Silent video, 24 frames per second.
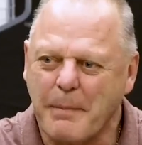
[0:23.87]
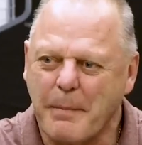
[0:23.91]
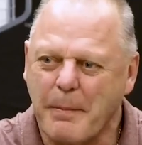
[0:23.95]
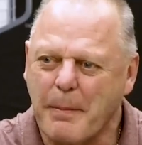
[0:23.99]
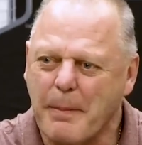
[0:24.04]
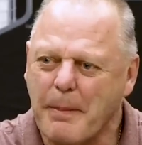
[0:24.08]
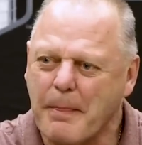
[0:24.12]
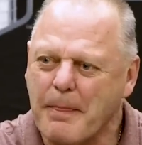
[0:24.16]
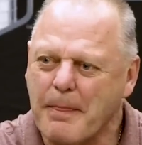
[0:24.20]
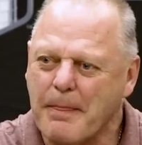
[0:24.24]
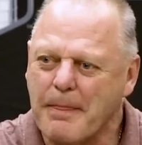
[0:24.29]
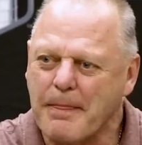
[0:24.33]

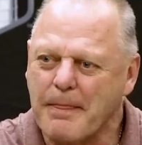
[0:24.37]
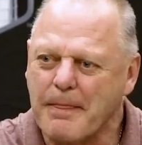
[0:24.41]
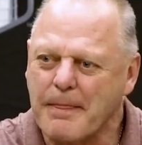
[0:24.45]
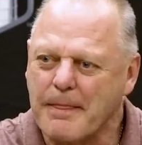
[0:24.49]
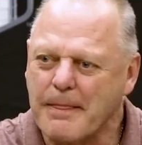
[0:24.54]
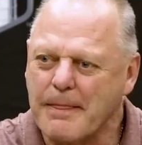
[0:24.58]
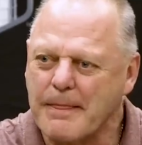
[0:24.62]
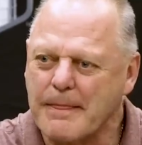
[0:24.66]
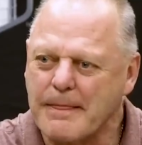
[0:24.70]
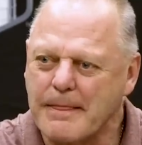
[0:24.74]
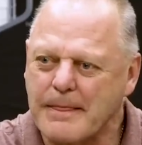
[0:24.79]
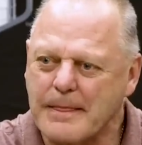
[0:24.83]
has any of
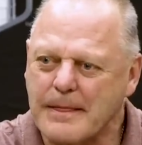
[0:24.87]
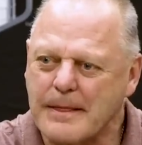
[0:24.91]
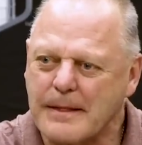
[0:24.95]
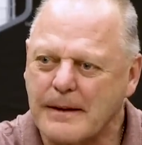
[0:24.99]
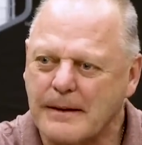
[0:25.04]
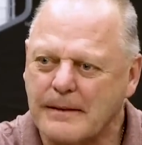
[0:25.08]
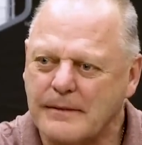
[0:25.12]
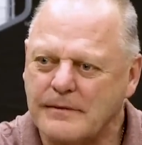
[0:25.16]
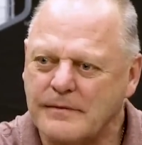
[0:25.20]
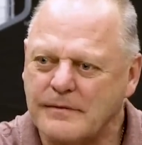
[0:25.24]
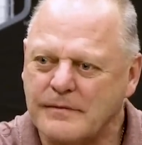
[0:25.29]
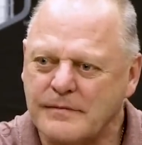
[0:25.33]
this
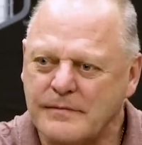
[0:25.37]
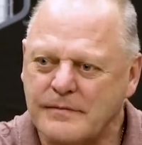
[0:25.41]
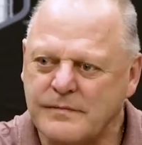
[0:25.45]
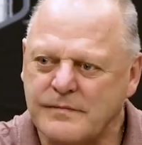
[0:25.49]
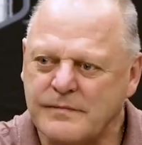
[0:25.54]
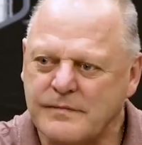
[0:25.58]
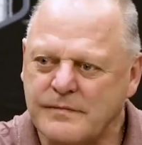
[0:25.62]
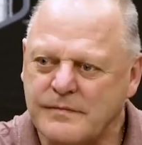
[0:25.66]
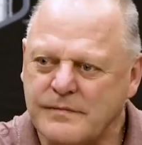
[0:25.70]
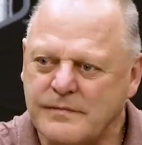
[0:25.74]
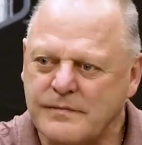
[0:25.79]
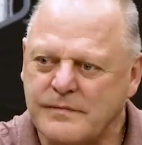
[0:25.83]
felt
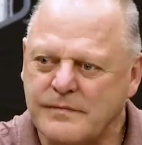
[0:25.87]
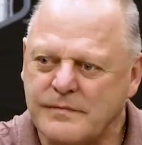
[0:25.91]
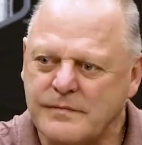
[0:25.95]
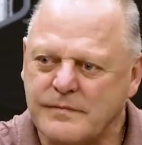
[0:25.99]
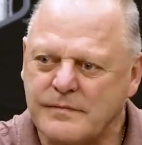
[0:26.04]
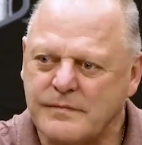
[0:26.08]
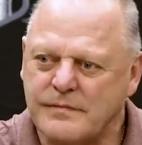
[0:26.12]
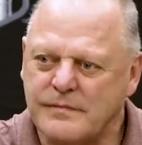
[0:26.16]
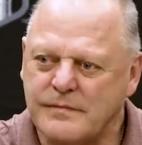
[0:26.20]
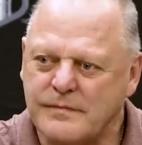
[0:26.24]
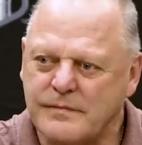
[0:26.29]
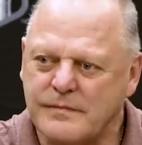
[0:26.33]

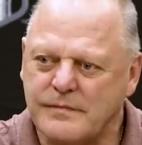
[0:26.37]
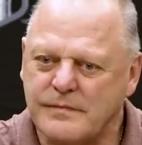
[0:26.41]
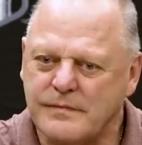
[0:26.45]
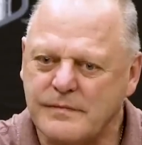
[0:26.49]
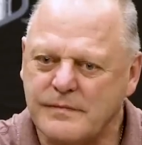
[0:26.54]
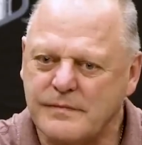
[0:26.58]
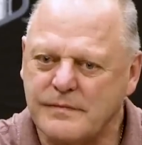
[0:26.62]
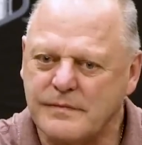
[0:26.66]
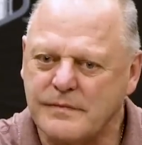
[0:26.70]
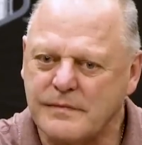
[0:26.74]
inevitable that